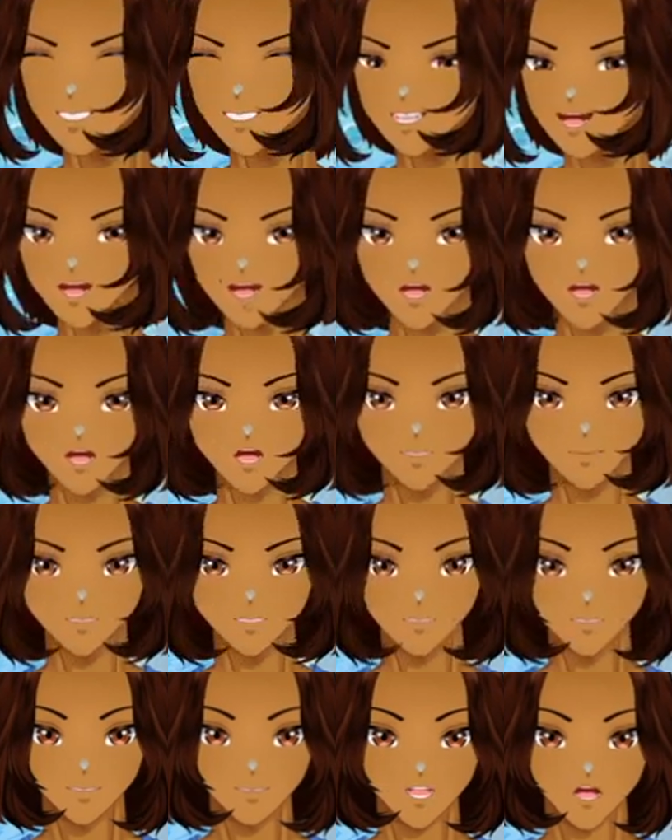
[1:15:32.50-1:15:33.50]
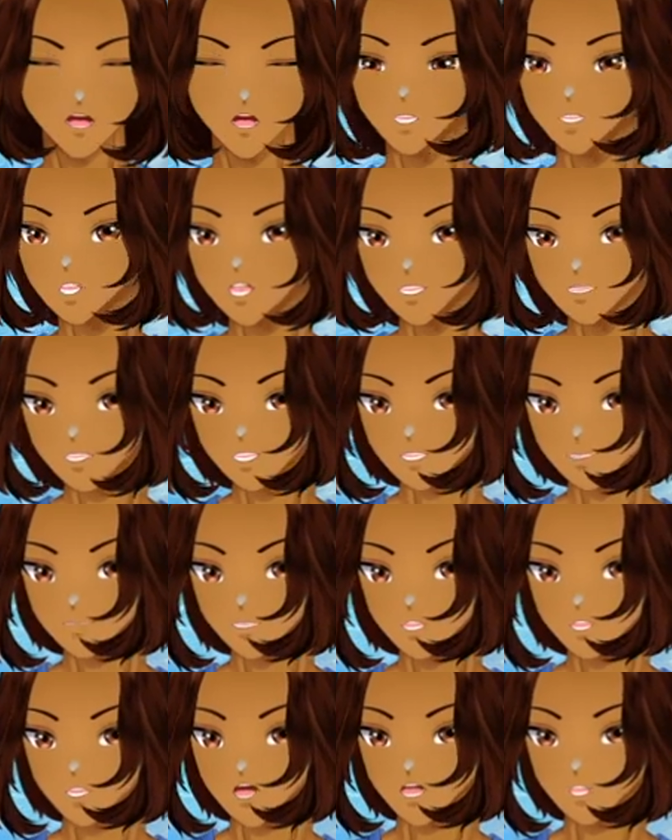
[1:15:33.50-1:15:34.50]
I'm not sure whose art this is, so
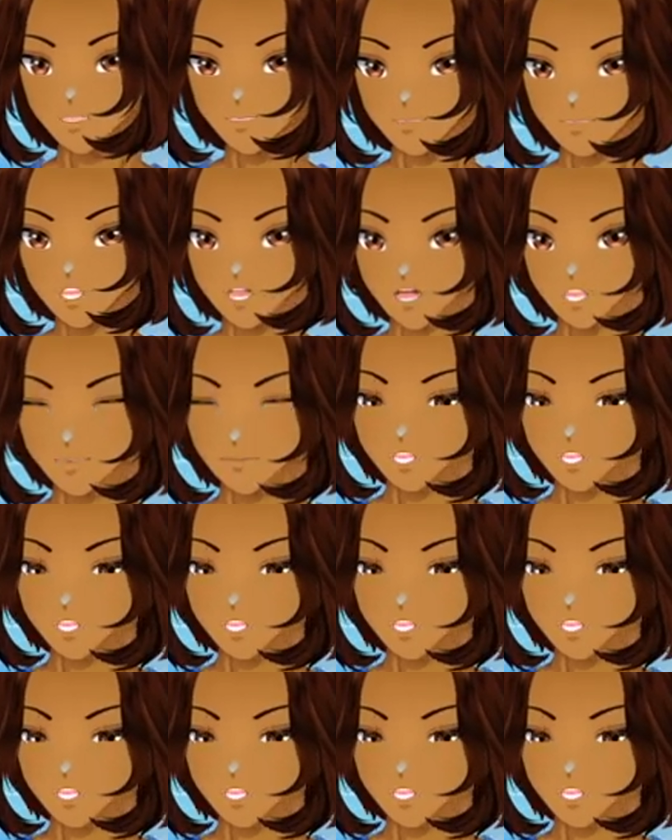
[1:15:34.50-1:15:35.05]
credit to the artist,